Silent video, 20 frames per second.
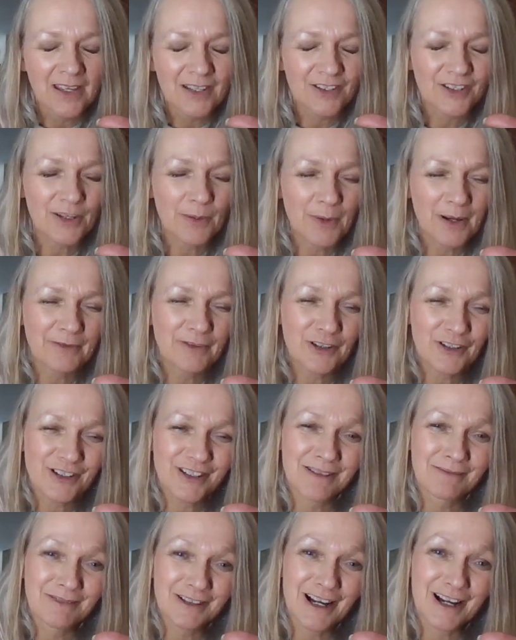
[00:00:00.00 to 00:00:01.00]
So I've got
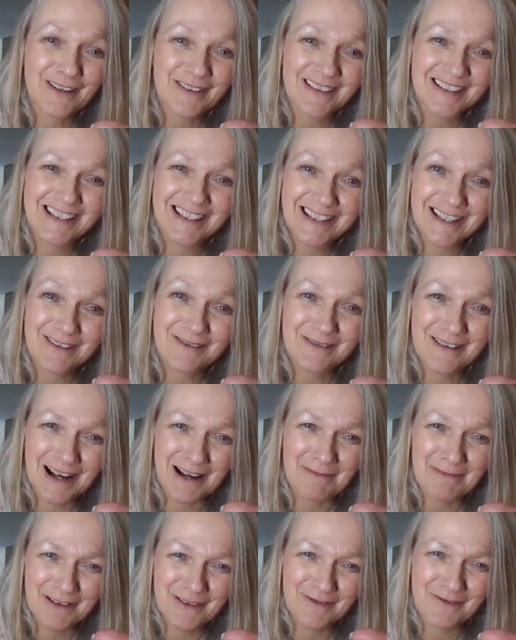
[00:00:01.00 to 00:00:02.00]
some codes still
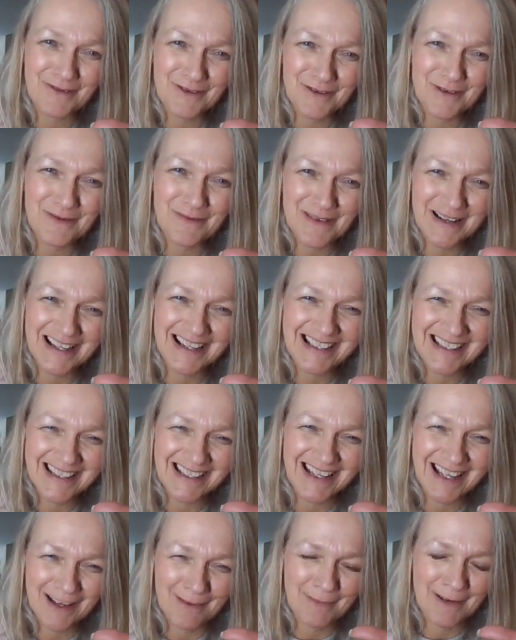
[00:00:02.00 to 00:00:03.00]
coming forward
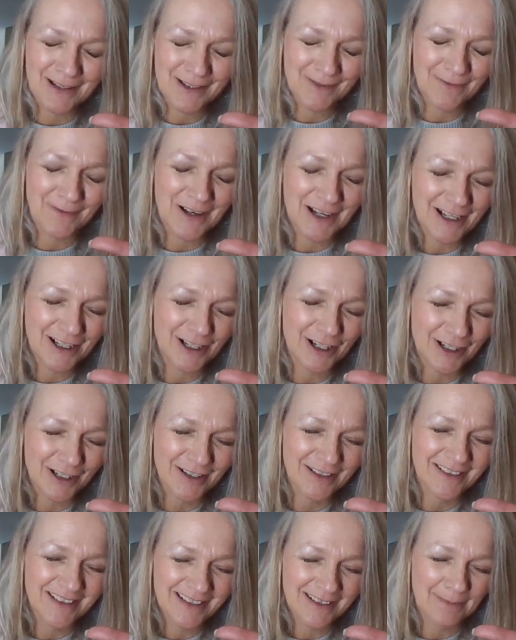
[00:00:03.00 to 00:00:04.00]
um, as fire
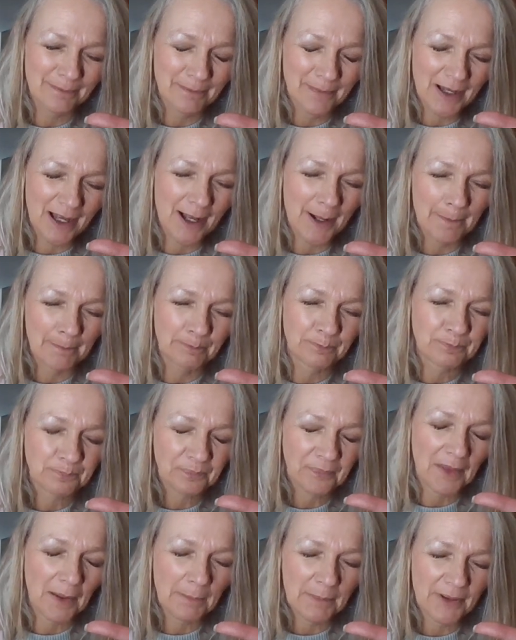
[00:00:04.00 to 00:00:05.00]
codes, um,
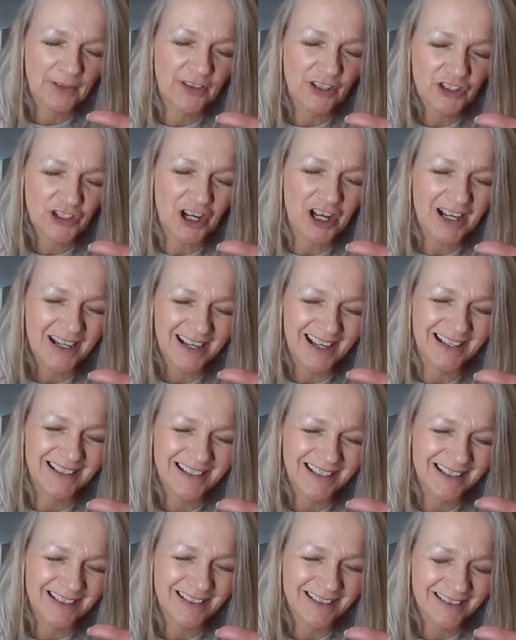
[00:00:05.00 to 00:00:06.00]
but the dialect
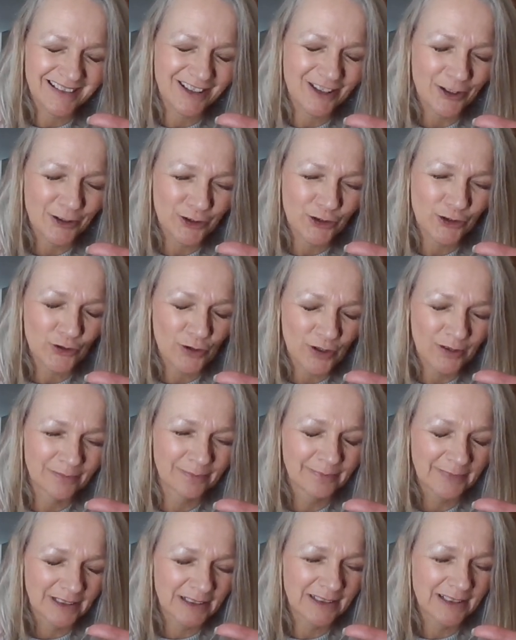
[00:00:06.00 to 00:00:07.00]
isn't so
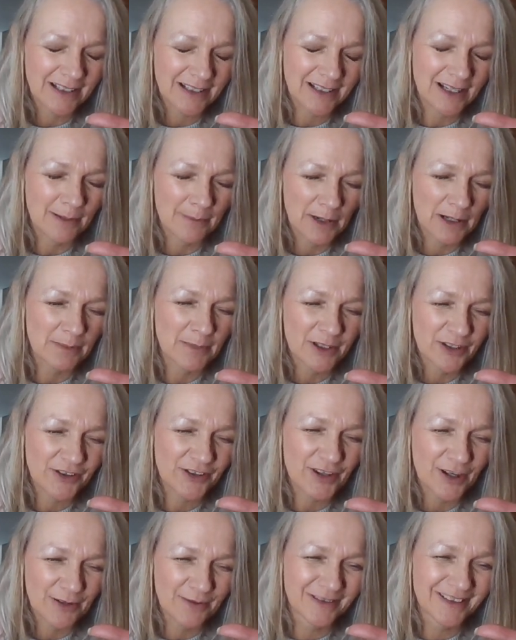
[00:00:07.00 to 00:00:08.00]
strong in this now moment.
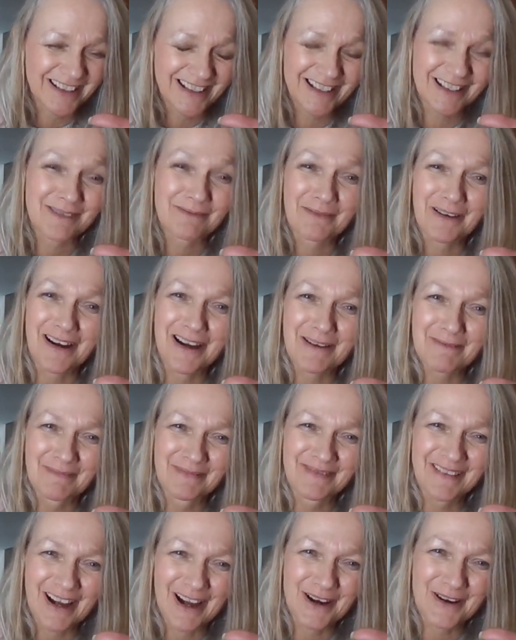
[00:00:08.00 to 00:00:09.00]
So this is why I'm
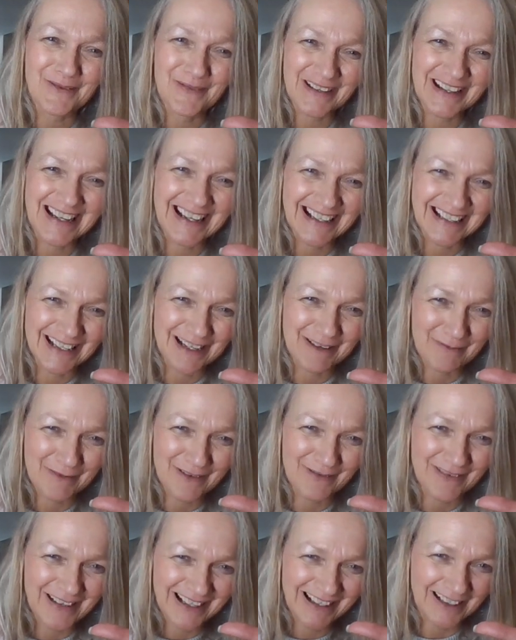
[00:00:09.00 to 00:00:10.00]
overlaying it
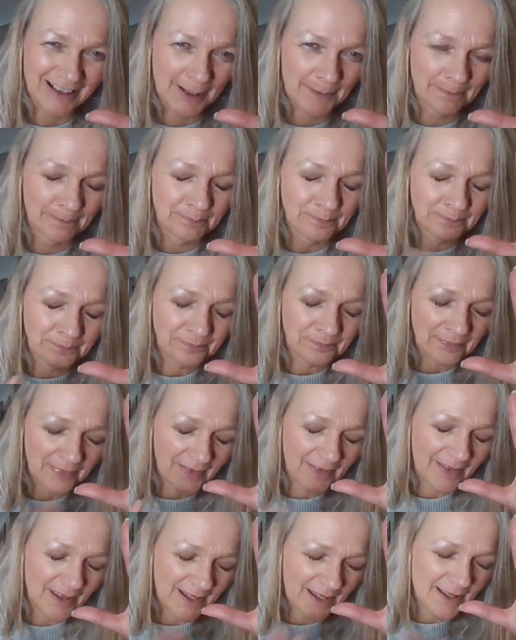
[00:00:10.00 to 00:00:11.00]
with Nicola.
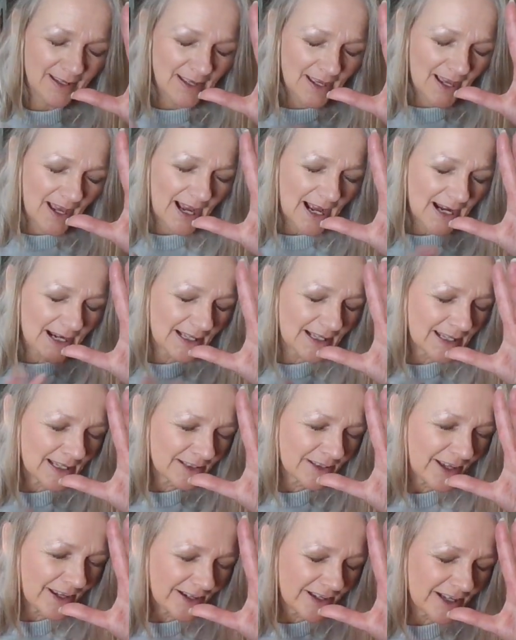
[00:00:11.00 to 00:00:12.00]
Thank you.
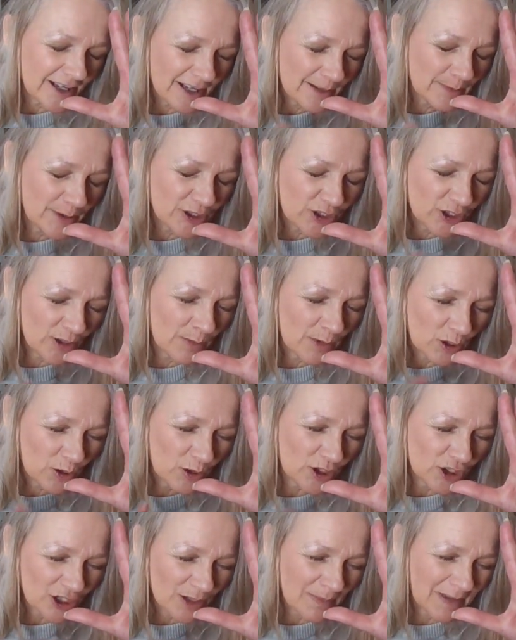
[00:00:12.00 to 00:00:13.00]
Alagiana raribisio
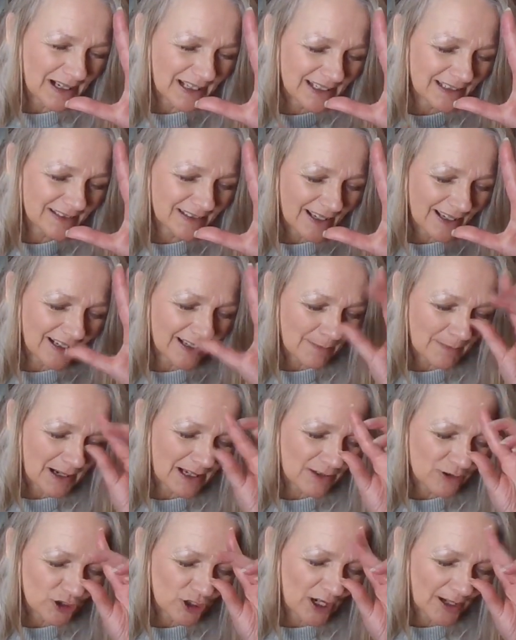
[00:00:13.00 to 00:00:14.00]
makosha makietana
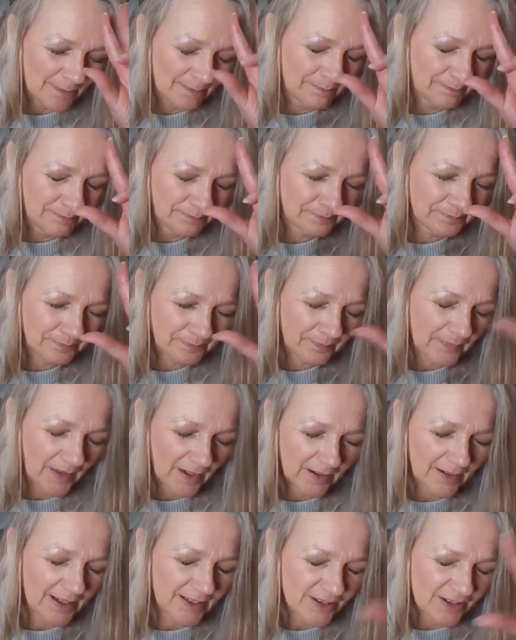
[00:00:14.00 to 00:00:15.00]
masha.
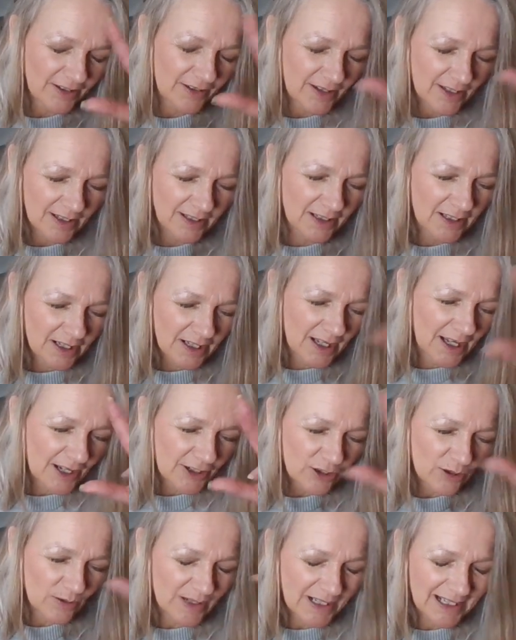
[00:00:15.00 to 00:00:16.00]
Okay, so the,
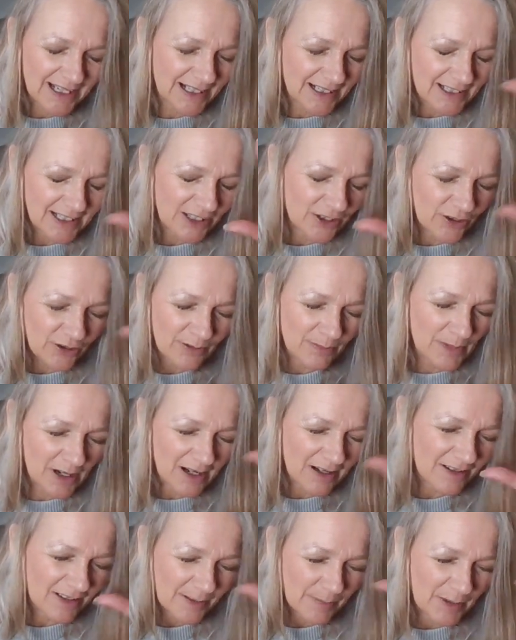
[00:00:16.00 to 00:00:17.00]
as you're connected to my
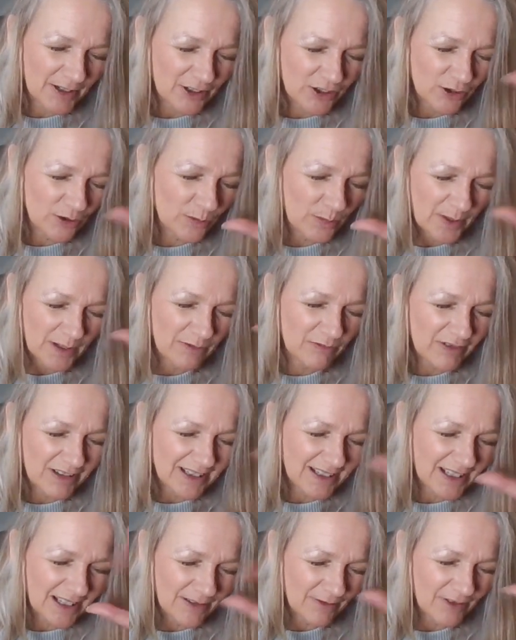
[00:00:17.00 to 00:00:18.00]
heart space, you'll be
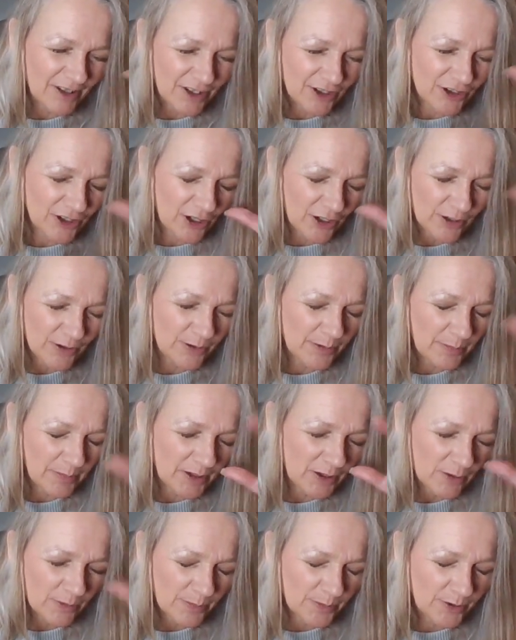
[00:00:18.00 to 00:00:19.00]
receiving these codes
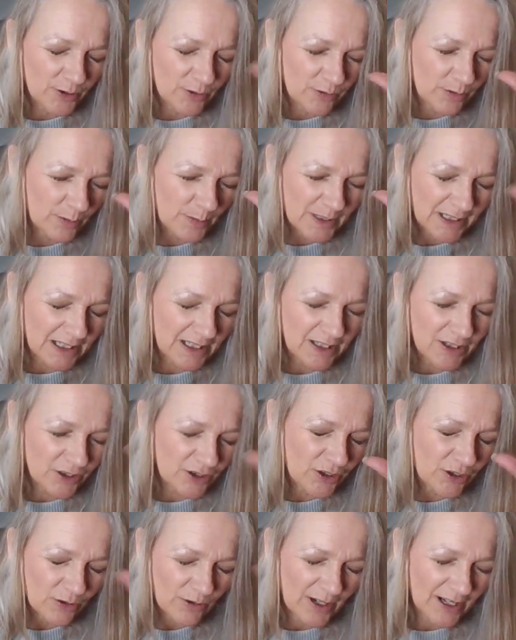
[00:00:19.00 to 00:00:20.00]
being absorbed
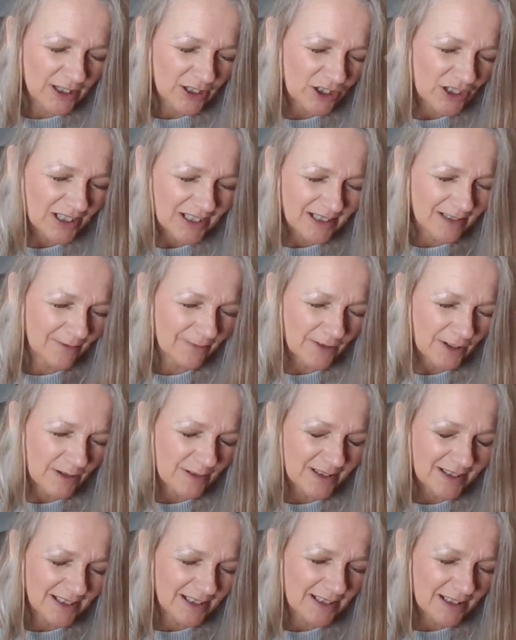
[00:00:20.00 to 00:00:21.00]
into your energetic
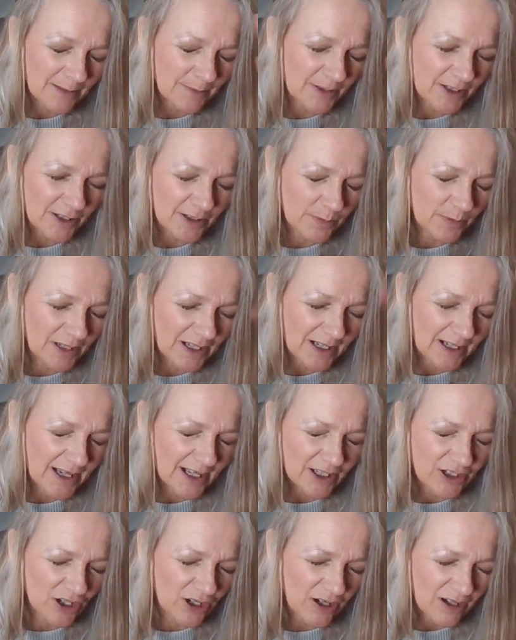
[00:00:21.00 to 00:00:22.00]
flowing systems as we
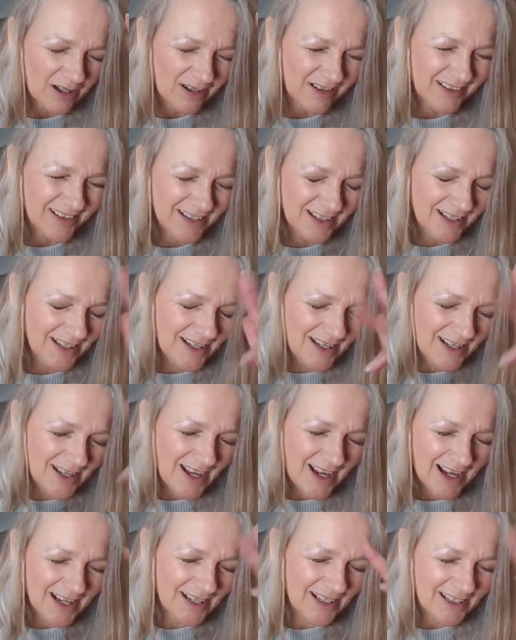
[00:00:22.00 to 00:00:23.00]
connect our hearts.
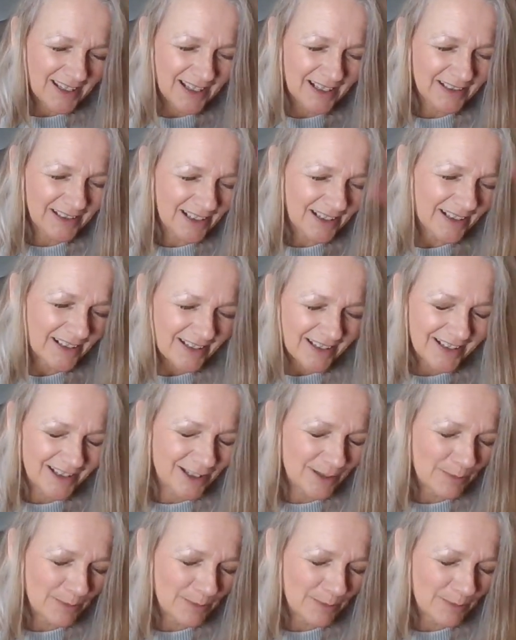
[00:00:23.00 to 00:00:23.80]
Okay,